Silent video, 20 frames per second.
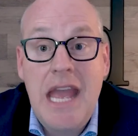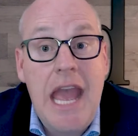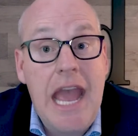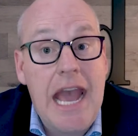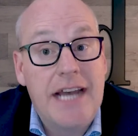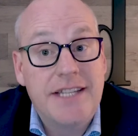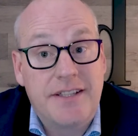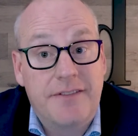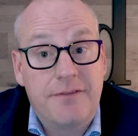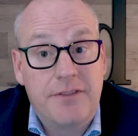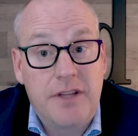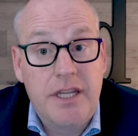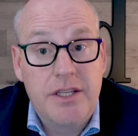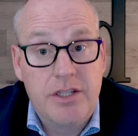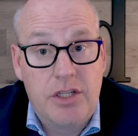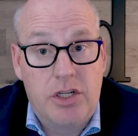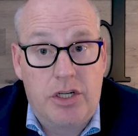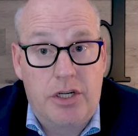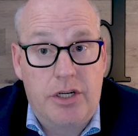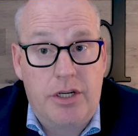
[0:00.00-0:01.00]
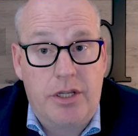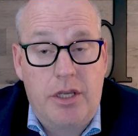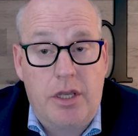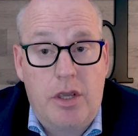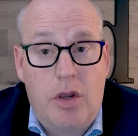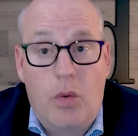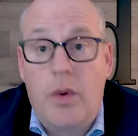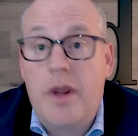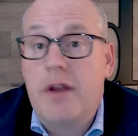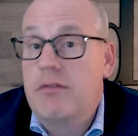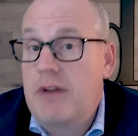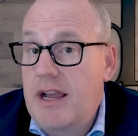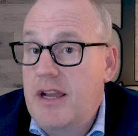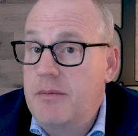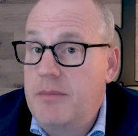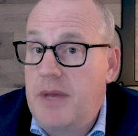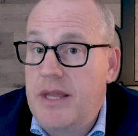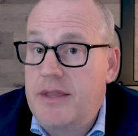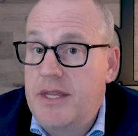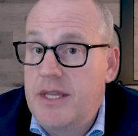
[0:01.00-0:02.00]
As a flood nerd, we
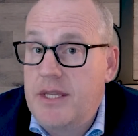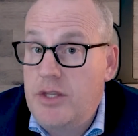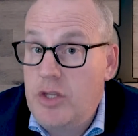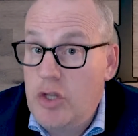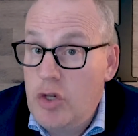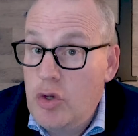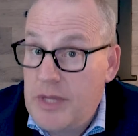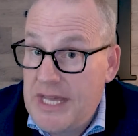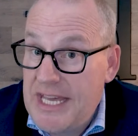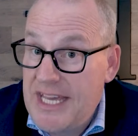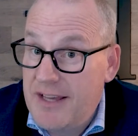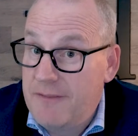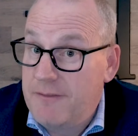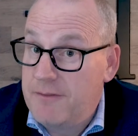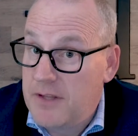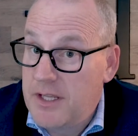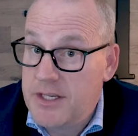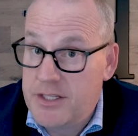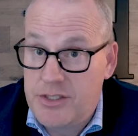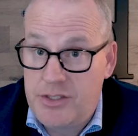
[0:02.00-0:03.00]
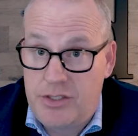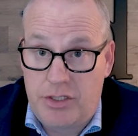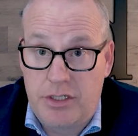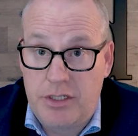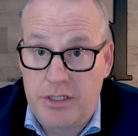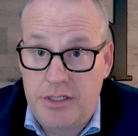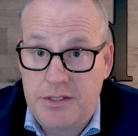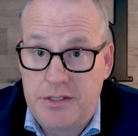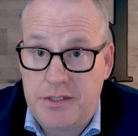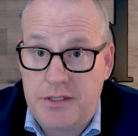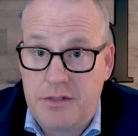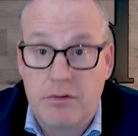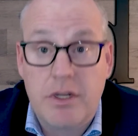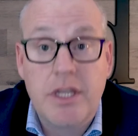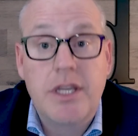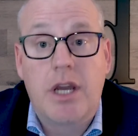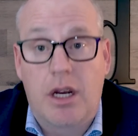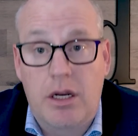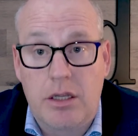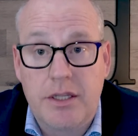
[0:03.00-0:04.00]
recommend that you get flood insurance,
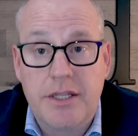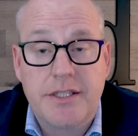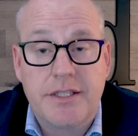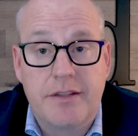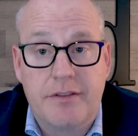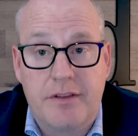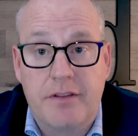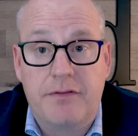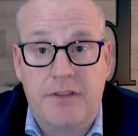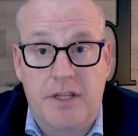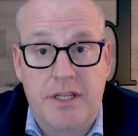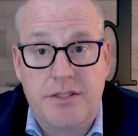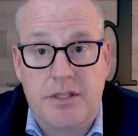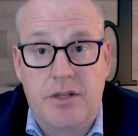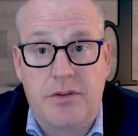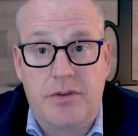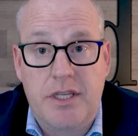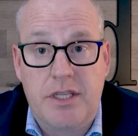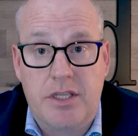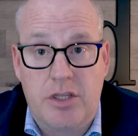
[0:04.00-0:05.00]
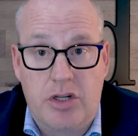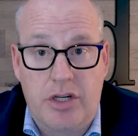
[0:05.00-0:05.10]
regardless of the flood zone that you're